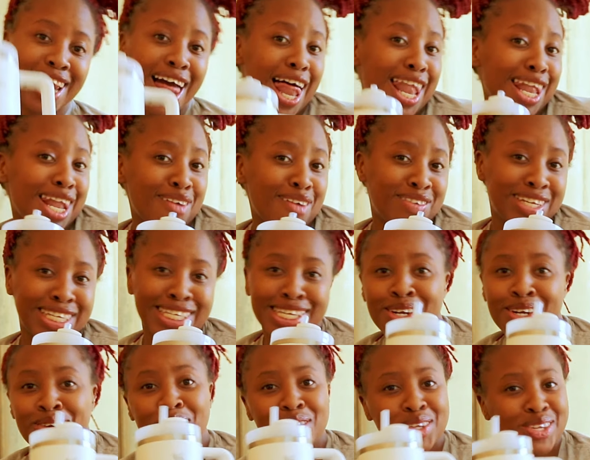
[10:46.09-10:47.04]
I love it.
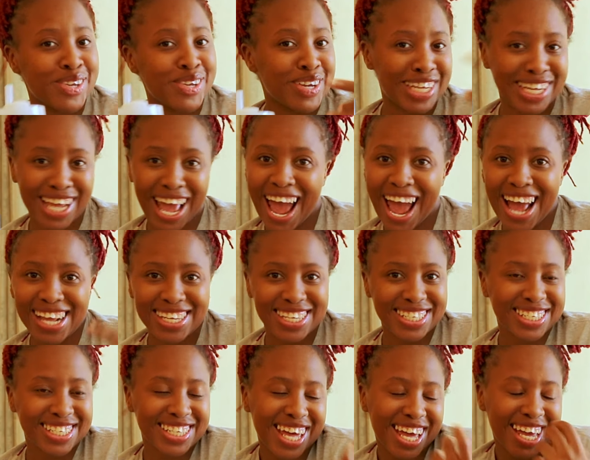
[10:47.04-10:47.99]
And also, I
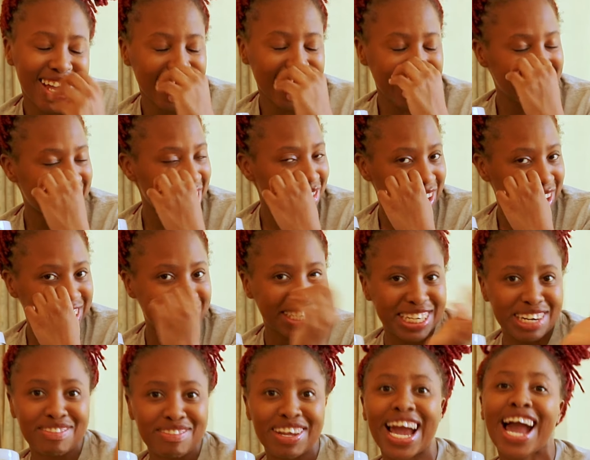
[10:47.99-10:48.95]
just like, anytime I see it,
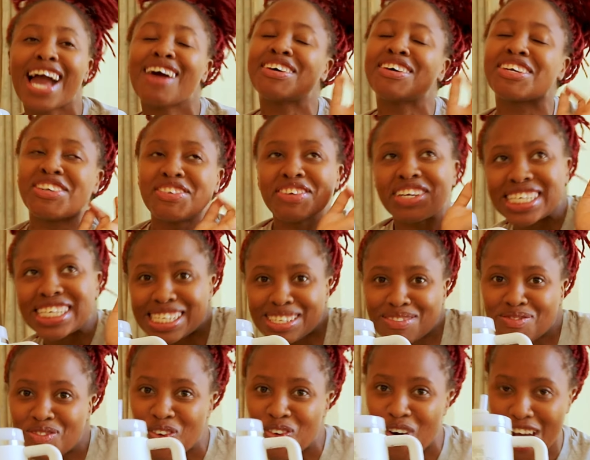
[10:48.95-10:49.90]
I'm like, I want to drink some
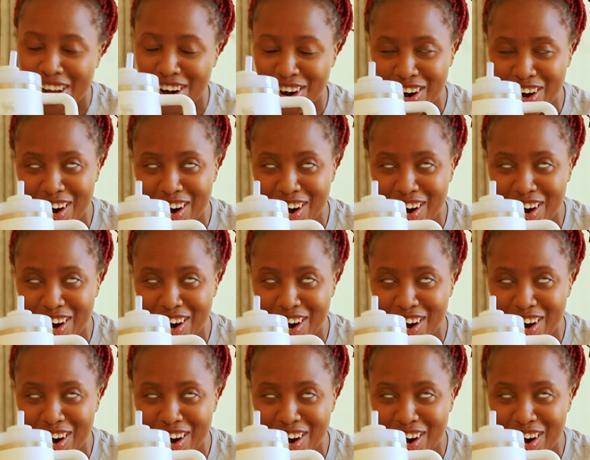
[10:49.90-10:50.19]
water.